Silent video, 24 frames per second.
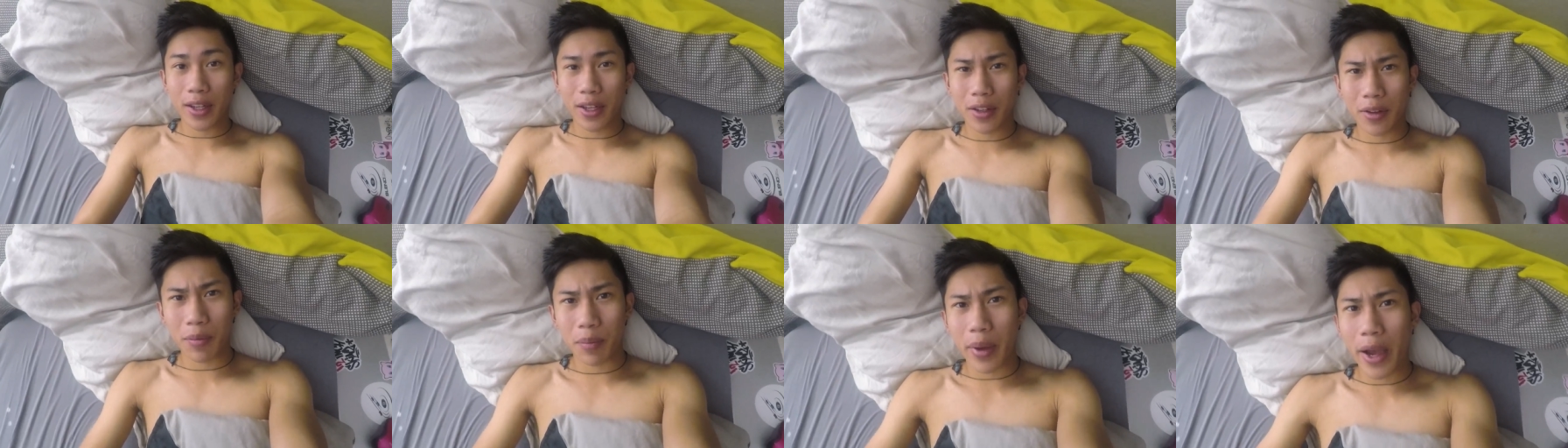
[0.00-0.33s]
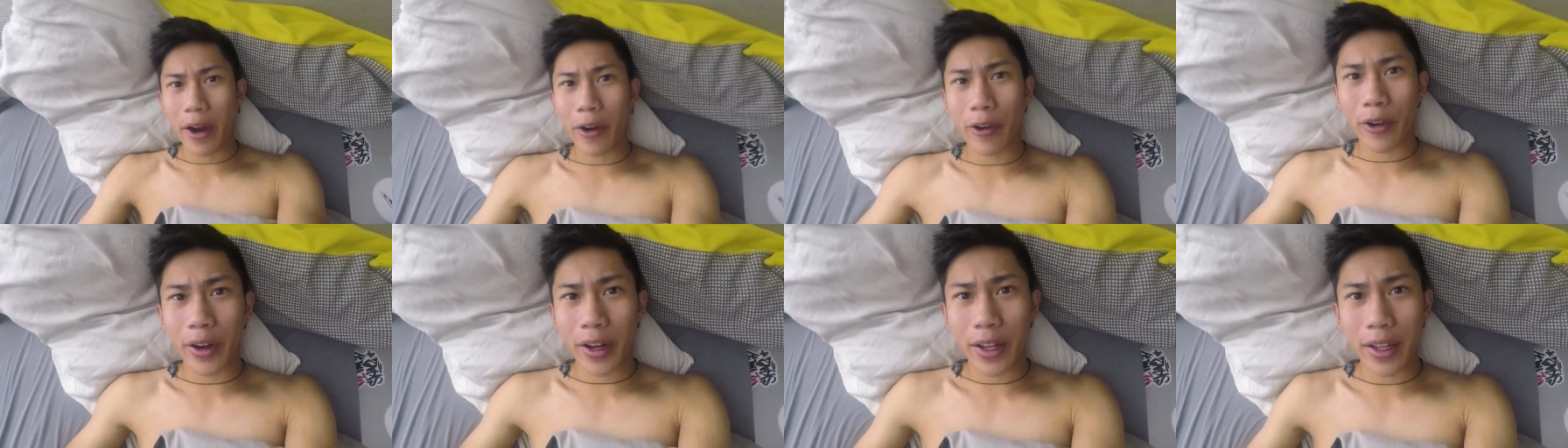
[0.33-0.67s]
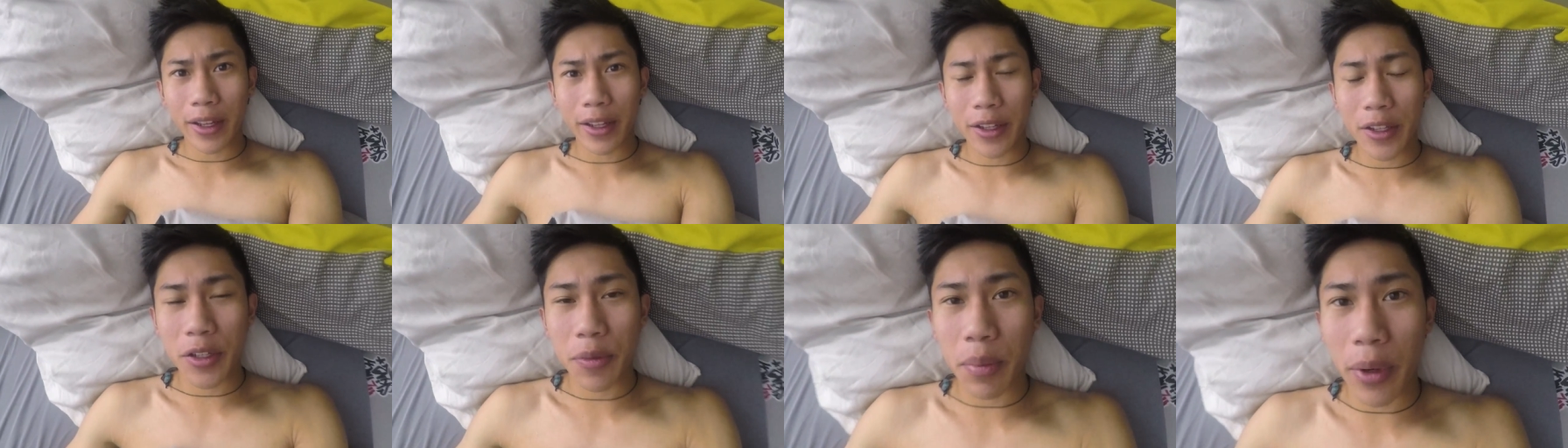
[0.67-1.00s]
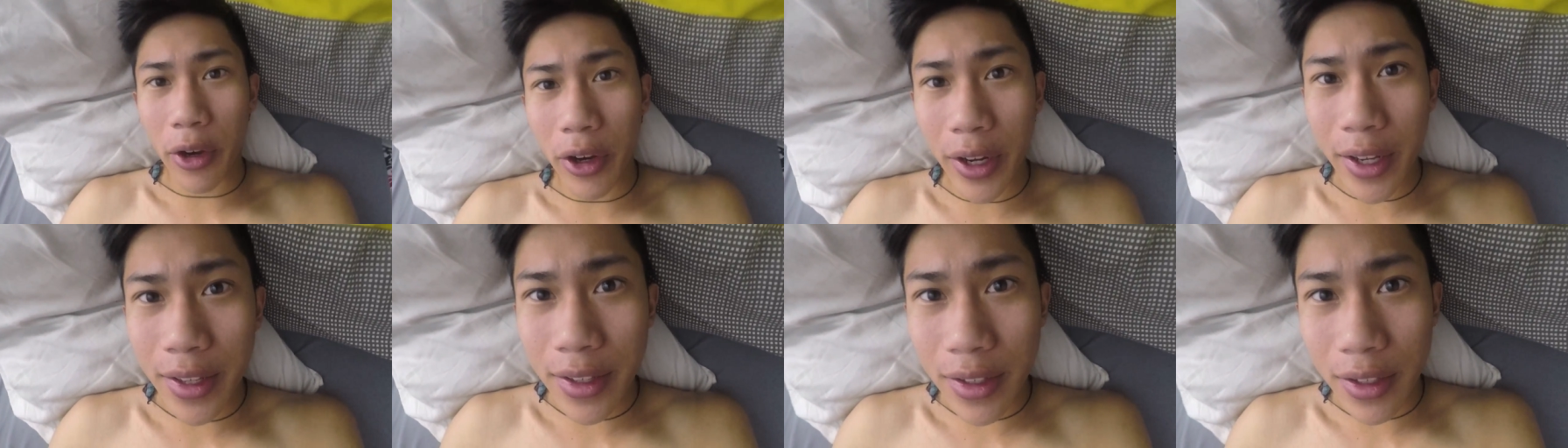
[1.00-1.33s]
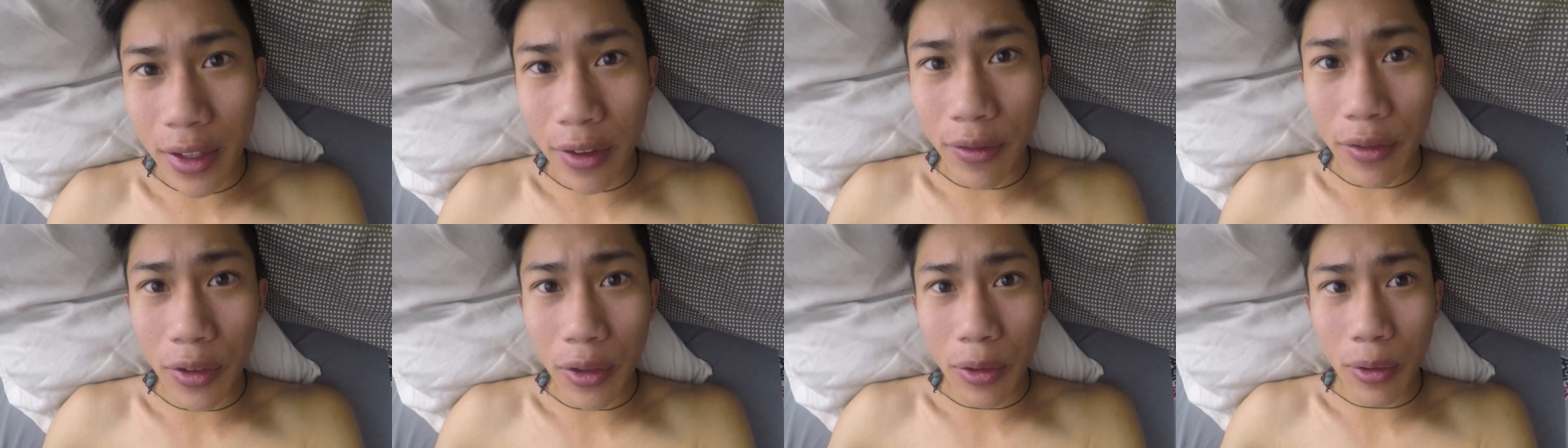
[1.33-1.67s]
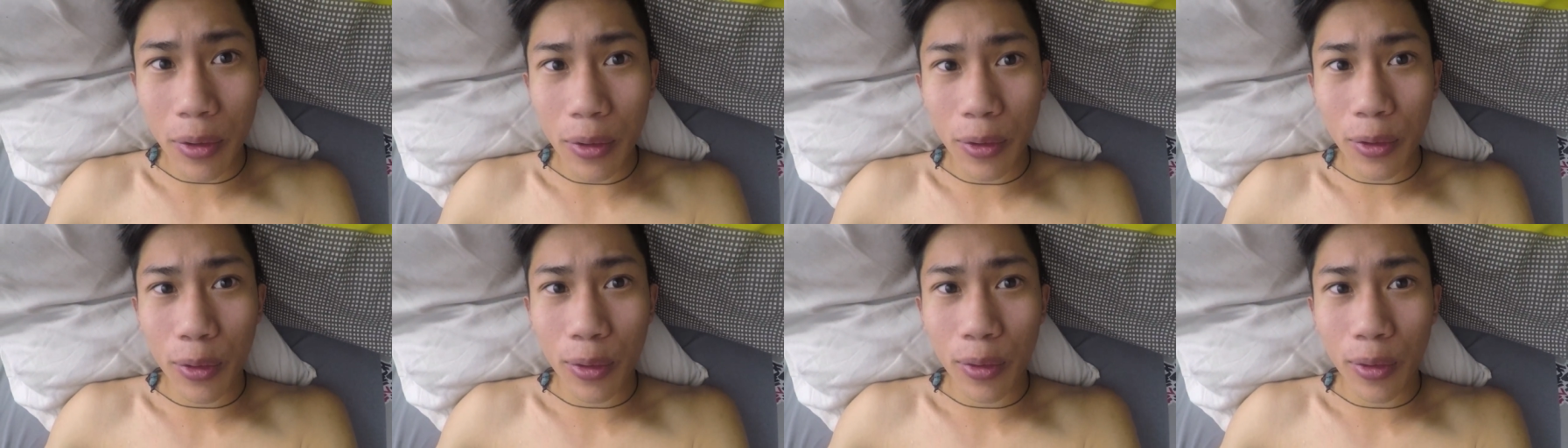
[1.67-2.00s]
and empowering experience if
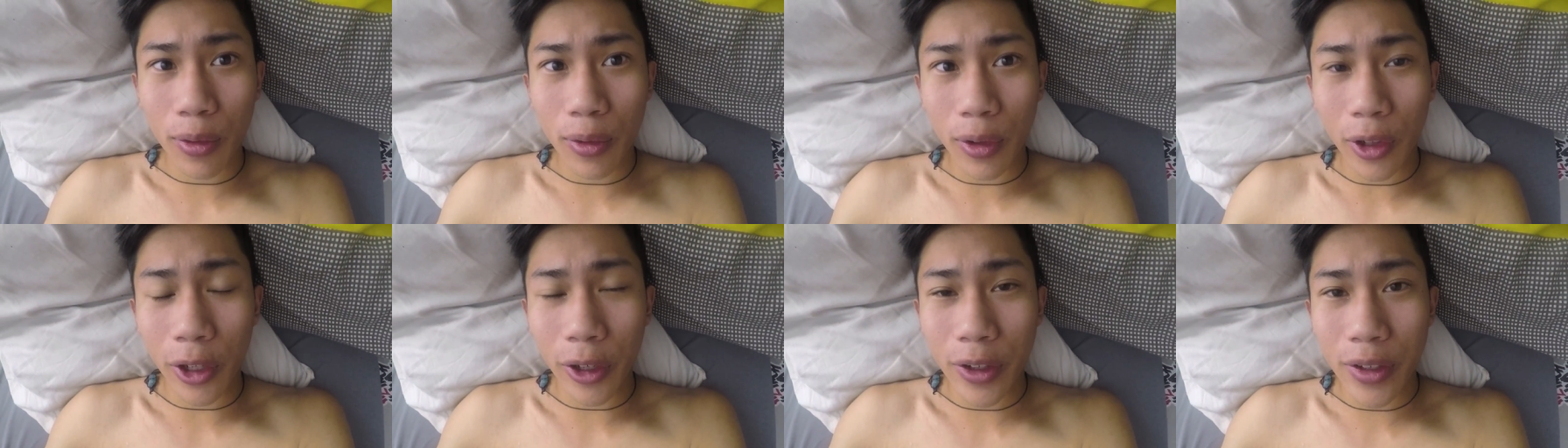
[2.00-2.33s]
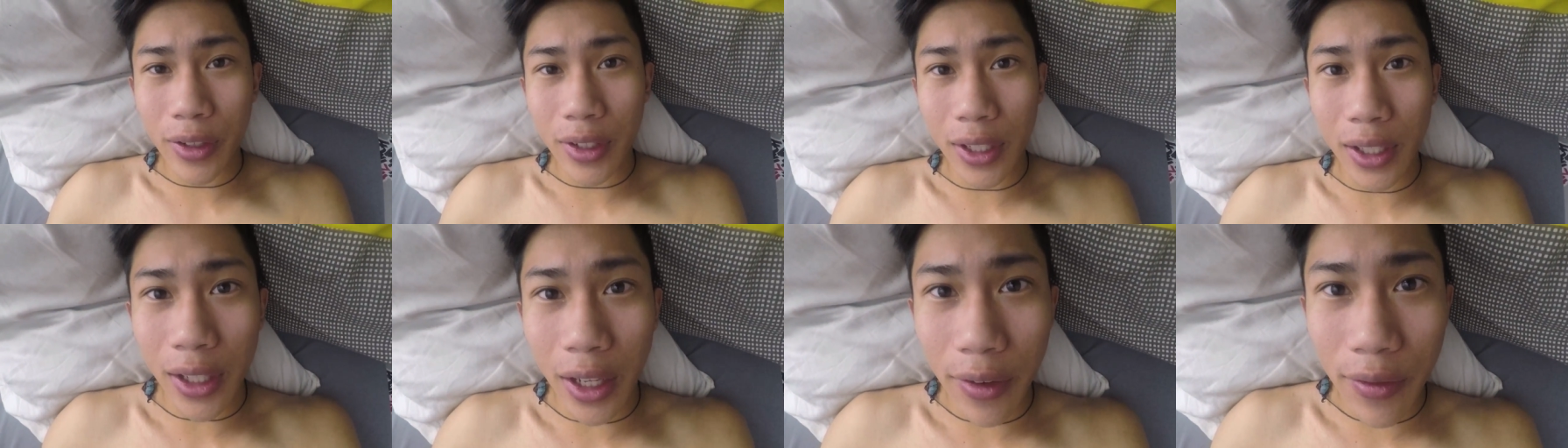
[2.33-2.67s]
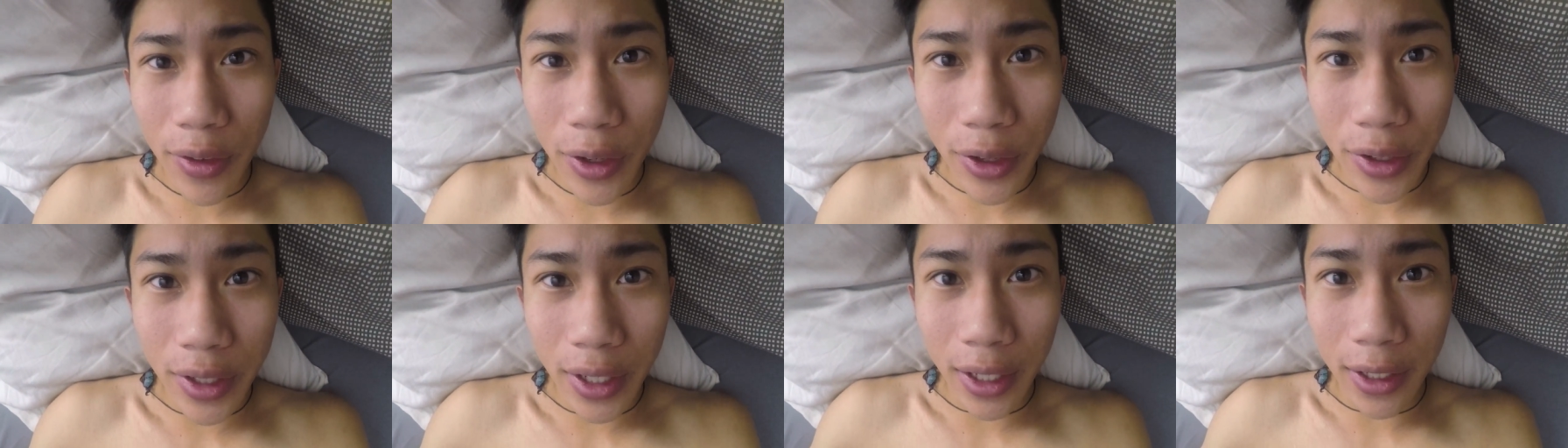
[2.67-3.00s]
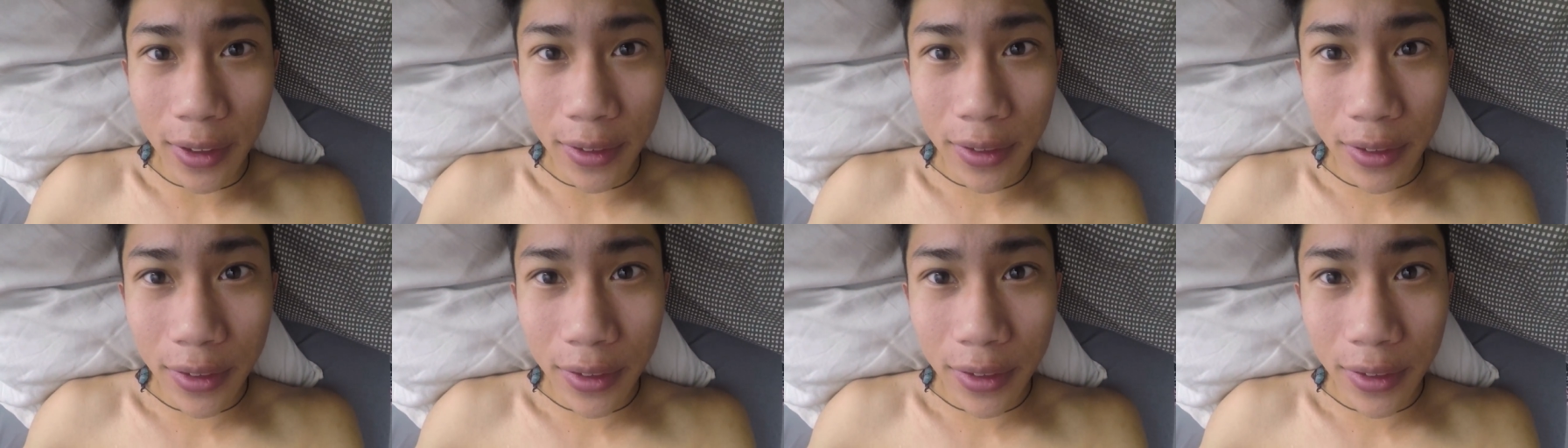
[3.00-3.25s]
you learn to love yourself.